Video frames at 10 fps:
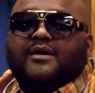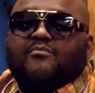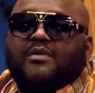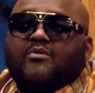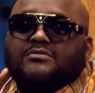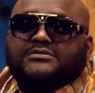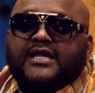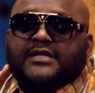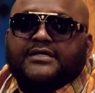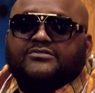what I'm
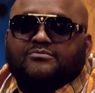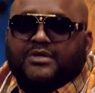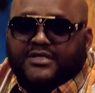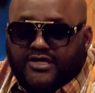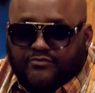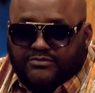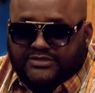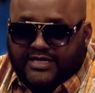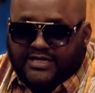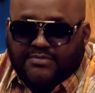saying is, but here's what I'm
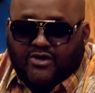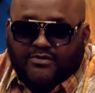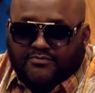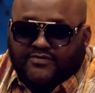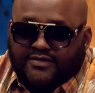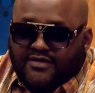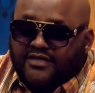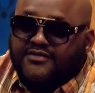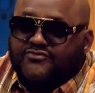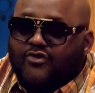saying. Let me hold you and
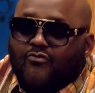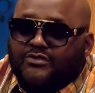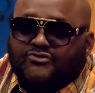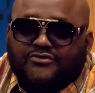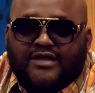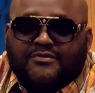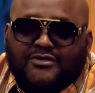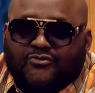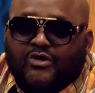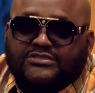get this over with so you can ask me another
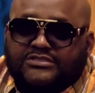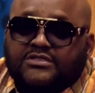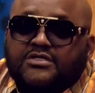question.